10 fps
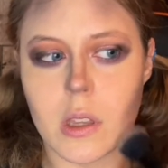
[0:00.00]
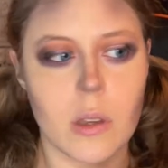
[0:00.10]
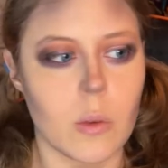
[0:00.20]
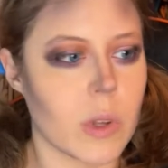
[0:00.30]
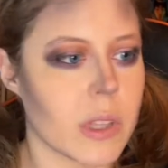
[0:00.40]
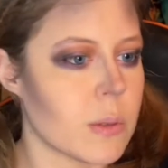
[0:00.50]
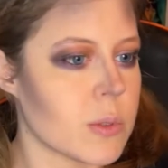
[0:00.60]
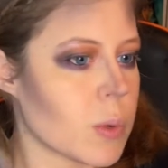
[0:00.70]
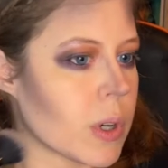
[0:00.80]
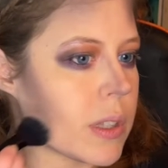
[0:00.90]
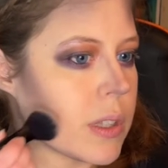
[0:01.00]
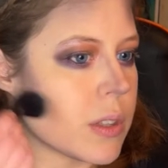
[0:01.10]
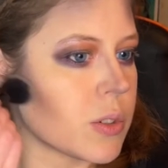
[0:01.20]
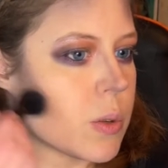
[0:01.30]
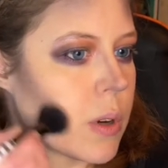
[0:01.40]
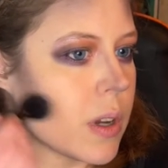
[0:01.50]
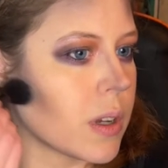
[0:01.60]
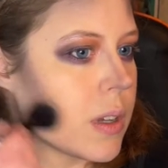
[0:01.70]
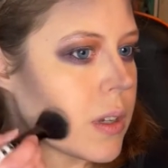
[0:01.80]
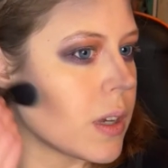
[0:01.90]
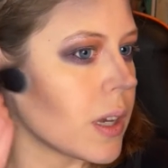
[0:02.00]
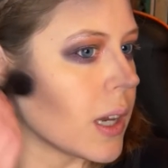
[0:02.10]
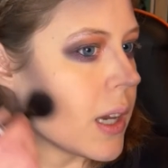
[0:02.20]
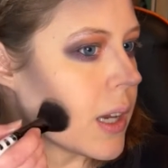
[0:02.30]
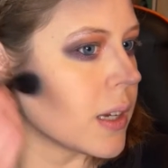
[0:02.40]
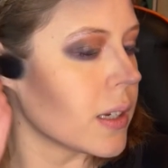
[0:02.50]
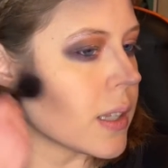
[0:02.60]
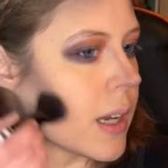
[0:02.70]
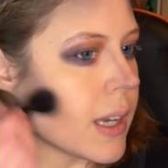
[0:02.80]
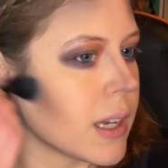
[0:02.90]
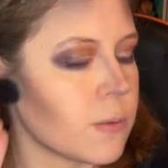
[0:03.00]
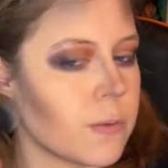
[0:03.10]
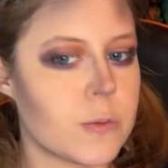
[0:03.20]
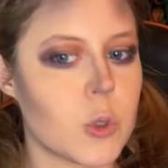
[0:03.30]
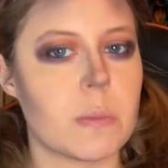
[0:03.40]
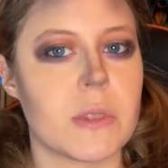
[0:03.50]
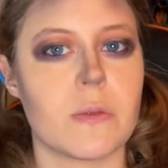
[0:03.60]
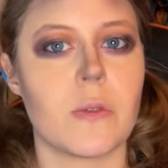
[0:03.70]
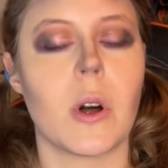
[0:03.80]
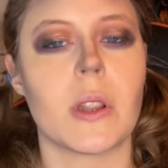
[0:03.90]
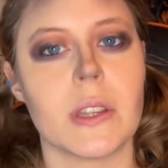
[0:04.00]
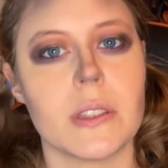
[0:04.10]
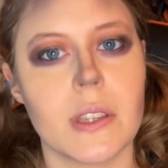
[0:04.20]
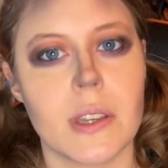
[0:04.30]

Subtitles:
while he was working on the truck, and I had tripped and fallen,